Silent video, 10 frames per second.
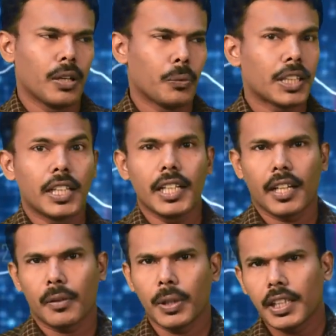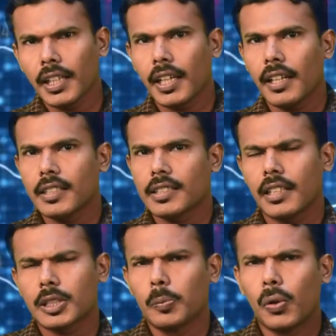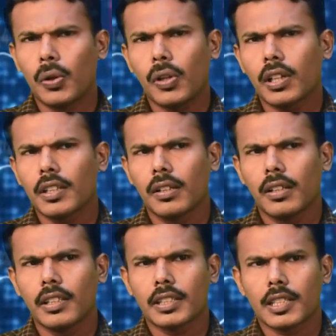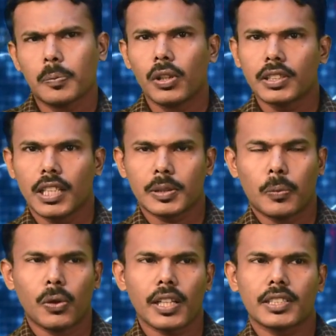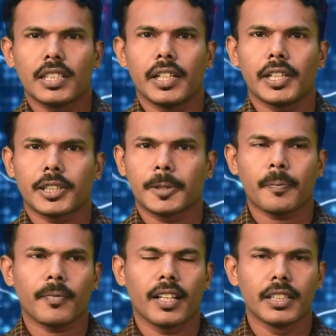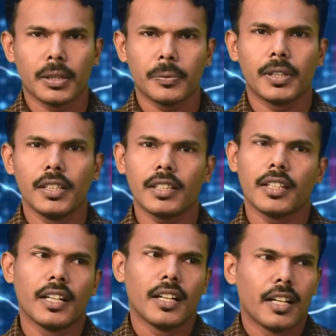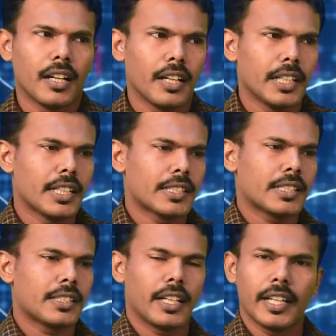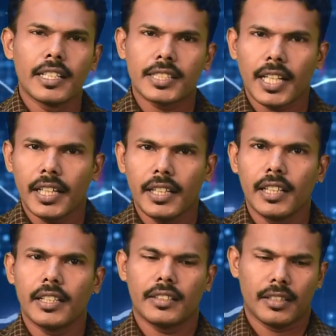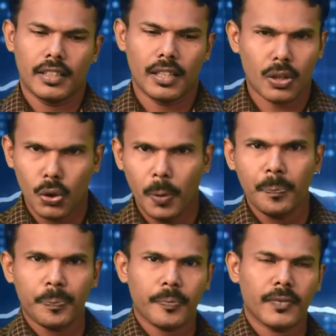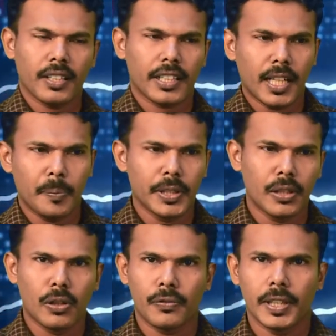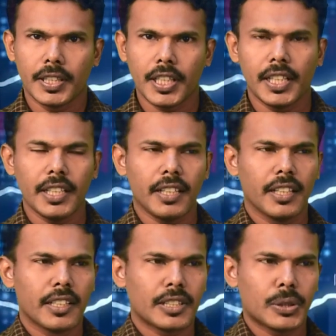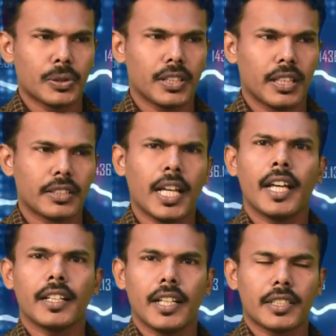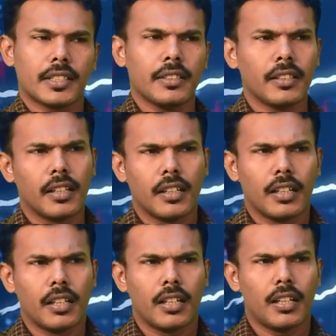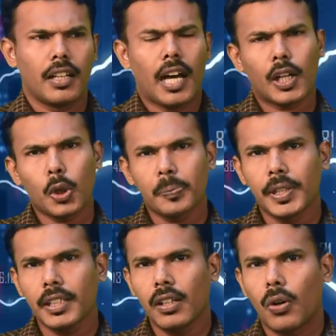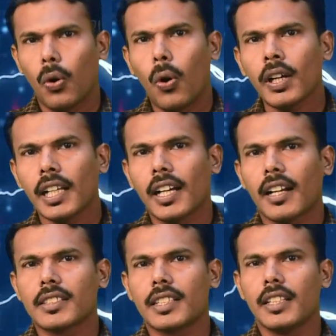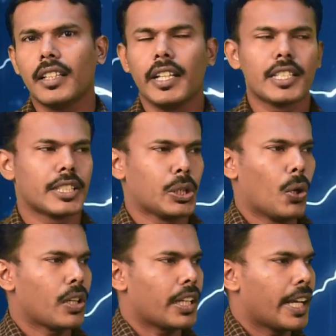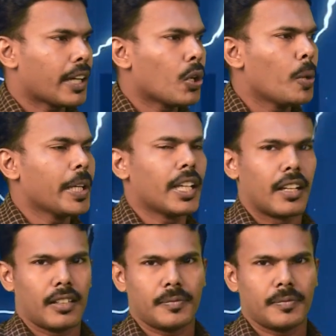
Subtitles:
Vatican. Vatican is is the smallest nation in the world. It is inside Rome, the capital of Italy. So that nation adopting own currency is not economical,